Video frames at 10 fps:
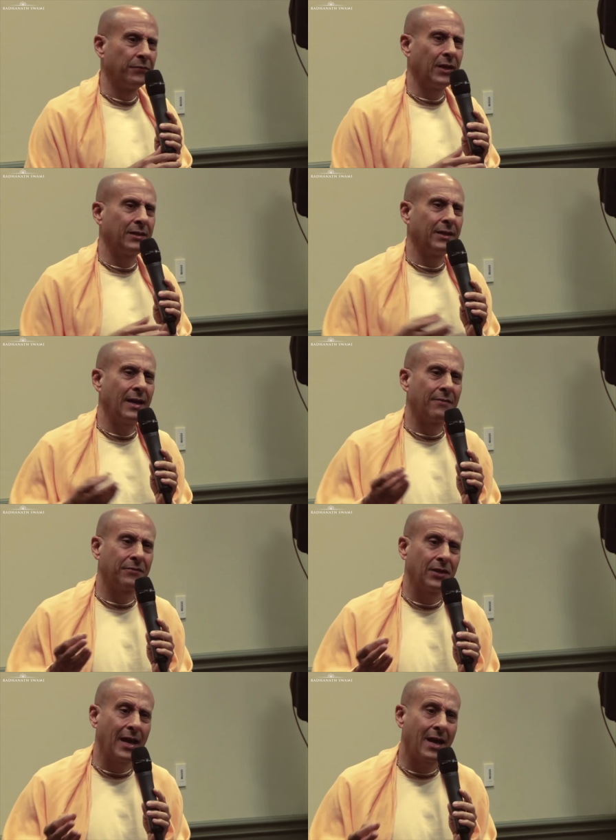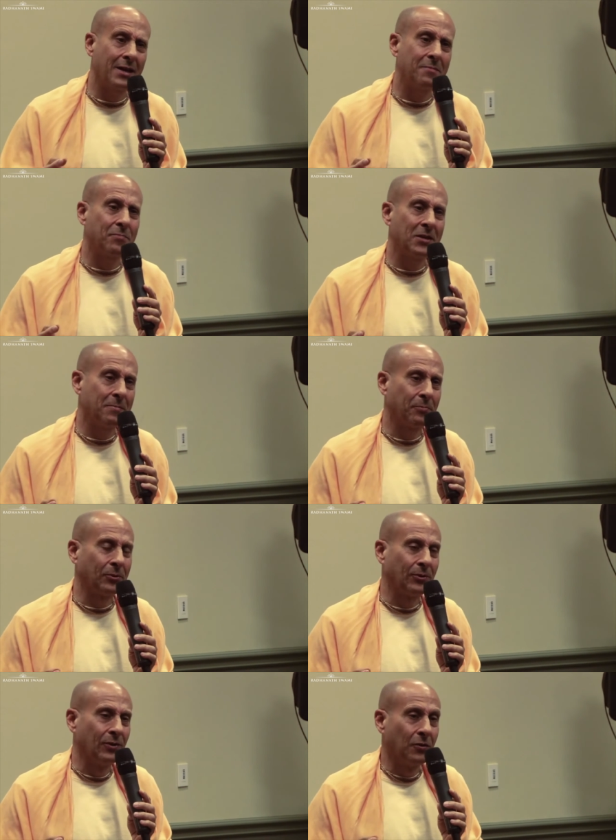that the Afghani
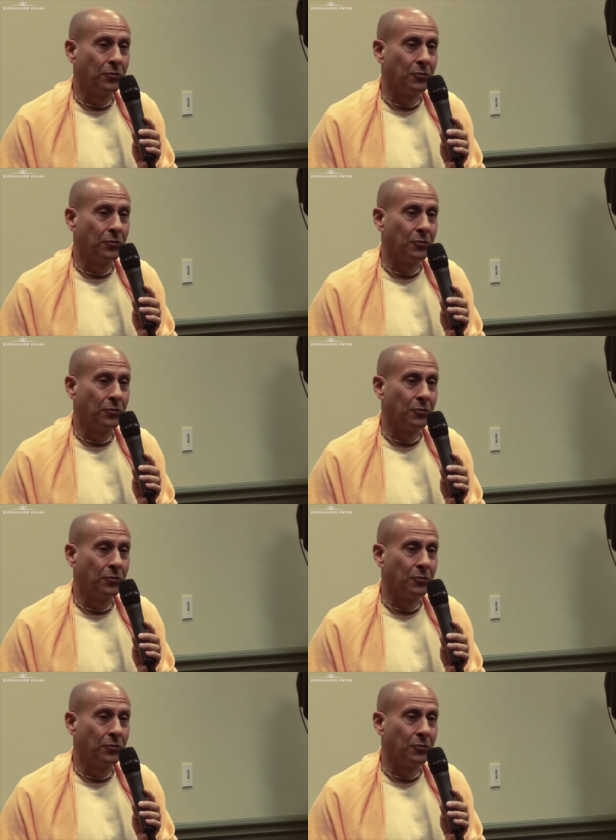people